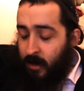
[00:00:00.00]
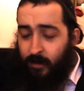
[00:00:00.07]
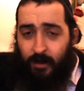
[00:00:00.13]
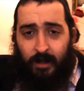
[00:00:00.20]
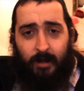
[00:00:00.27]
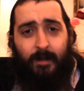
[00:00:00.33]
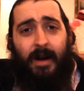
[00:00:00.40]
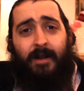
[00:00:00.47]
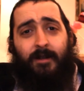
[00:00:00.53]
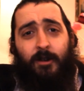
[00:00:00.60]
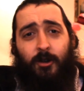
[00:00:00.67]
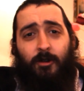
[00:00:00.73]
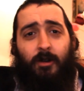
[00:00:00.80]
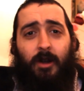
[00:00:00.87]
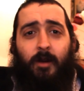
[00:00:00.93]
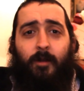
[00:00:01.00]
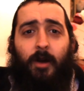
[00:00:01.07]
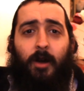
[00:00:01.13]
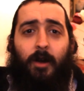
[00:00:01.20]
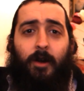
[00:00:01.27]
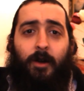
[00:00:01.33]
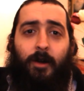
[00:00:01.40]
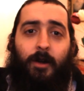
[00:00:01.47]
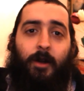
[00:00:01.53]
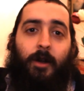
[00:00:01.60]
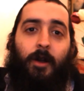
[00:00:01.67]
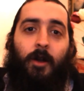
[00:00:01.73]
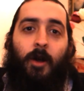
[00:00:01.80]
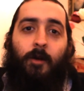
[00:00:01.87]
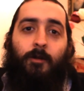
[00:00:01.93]
The Lubavitcher Rebbe
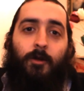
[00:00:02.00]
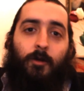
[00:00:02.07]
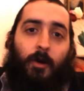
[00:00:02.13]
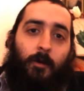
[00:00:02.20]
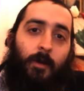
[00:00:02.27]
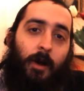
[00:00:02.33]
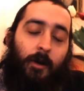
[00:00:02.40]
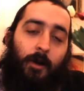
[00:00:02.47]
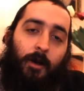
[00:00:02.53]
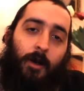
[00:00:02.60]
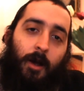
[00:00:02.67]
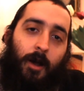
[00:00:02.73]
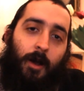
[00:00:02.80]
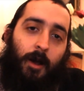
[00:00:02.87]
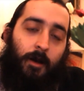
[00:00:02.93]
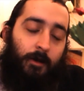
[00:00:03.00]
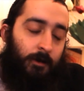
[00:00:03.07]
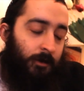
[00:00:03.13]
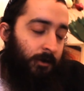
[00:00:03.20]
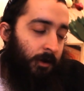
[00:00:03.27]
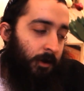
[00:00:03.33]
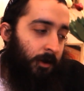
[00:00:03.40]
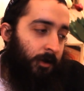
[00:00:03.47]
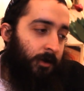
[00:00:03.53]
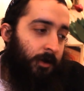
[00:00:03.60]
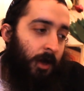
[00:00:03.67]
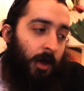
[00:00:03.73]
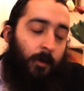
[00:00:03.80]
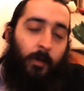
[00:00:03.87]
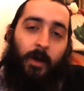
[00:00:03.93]
comes to America
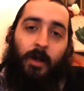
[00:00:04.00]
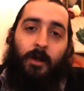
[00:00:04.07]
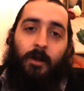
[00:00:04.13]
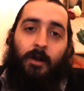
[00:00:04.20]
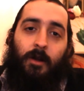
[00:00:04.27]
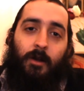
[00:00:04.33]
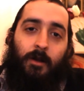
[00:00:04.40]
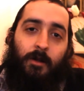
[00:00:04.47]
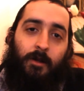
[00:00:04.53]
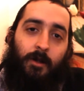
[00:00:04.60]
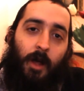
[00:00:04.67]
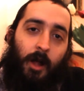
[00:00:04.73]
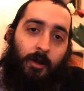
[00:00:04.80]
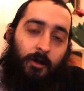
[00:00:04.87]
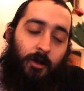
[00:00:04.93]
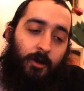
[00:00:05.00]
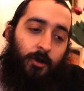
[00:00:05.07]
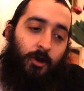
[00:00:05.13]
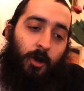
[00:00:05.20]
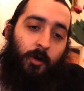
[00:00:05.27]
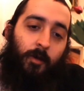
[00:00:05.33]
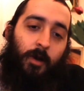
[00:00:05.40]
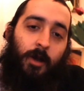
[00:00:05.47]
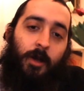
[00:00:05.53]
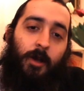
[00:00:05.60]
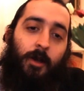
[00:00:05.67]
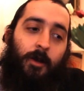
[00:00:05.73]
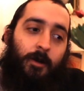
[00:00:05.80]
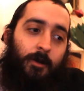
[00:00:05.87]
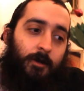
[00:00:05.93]
escaping Nazi
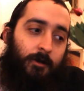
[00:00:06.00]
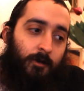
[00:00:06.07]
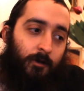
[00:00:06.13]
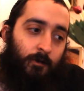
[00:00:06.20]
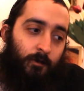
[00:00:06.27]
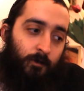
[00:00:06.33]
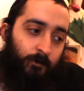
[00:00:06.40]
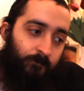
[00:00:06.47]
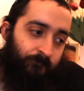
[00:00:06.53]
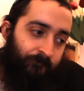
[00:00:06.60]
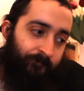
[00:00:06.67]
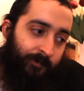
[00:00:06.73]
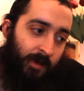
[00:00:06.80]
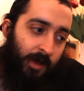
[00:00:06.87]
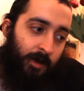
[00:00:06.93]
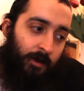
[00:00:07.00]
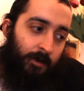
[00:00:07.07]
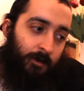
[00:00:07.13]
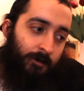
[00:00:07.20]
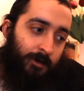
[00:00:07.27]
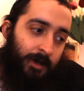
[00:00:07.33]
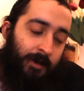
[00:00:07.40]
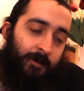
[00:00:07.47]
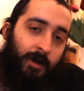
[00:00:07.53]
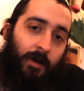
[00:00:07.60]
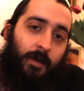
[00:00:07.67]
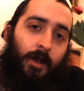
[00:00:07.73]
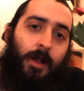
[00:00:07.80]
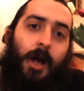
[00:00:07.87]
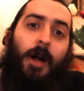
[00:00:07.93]
Germany leaving
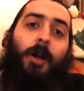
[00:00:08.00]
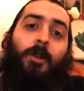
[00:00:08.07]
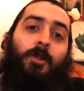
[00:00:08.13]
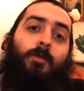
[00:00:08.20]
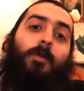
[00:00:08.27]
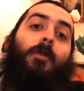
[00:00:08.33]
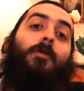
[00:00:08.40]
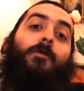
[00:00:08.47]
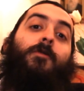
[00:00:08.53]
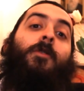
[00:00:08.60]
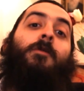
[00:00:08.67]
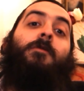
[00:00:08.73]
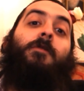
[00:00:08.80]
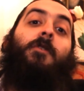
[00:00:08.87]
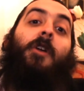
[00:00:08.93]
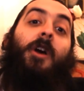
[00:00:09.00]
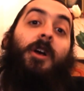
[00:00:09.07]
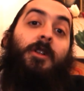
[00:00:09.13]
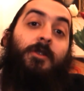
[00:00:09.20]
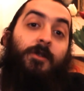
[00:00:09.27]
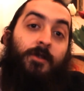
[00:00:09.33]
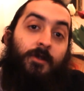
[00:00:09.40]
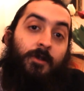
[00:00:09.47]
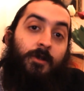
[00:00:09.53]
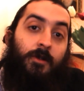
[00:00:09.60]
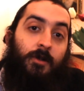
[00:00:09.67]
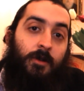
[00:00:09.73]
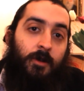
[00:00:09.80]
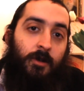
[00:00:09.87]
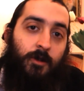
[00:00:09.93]
on the last boat from France,
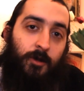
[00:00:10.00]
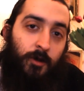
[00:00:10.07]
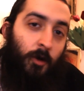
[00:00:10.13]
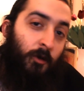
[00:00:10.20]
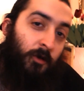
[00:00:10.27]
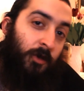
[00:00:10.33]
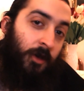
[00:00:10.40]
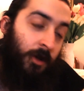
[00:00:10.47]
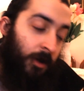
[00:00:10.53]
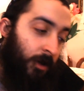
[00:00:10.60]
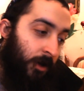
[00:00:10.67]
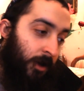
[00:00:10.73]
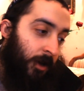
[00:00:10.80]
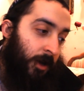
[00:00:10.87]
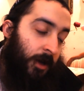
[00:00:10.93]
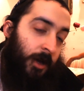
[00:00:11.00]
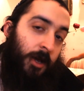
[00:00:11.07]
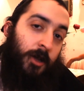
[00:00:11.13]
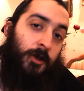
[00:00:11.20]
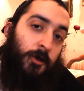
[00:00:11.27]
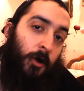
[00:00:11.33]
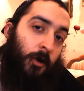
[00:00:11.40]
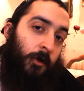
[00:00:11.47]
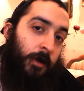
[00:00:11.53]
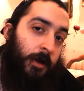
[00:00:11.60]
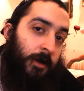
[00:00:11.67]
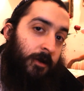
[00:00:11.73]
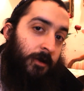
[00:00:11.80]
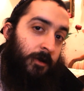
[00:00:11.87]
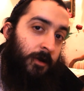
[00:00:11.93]
so the
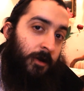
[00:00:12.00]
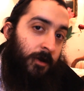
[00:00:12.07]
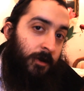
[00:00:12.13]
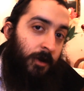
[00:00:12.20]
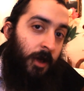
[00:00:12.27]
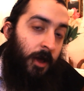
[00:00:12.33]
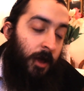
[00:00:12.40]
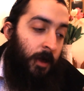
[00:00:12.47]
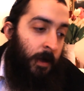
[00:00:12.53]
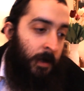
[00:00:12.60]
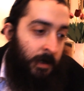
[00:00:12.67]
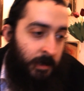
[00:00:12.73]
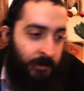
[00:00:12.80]
historians say.